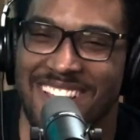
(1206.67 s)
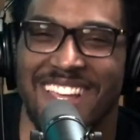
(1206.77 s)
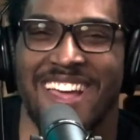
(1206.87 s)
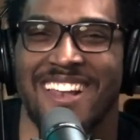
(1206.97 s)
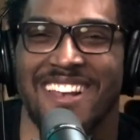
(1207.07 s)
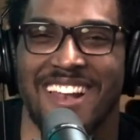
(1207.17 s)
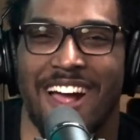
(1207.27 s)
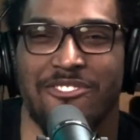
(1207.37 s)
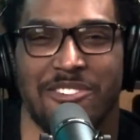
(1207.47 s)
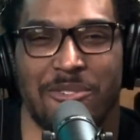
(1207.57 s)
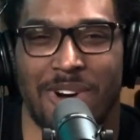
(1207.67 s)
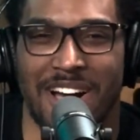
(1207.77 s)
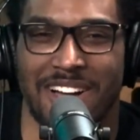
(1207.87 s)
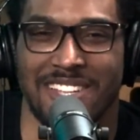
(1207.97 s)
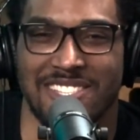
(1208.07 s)
And after a
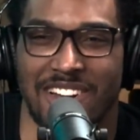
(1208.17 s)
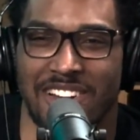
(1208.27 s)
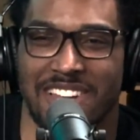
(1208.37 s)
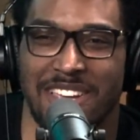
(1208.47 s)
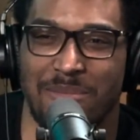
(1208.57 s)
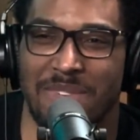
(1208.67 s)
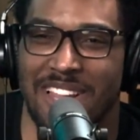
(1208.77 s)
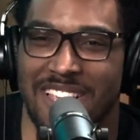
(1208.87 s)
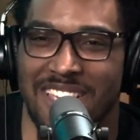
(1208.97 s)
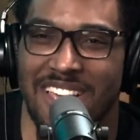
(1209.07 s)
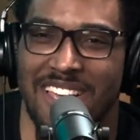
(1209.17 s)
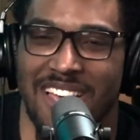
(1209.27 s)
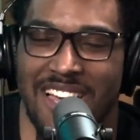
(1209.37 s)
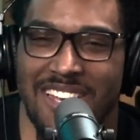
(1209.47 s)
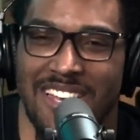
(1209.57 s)
while, it started to hit me like,
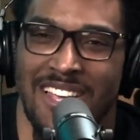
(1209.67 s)
yeah,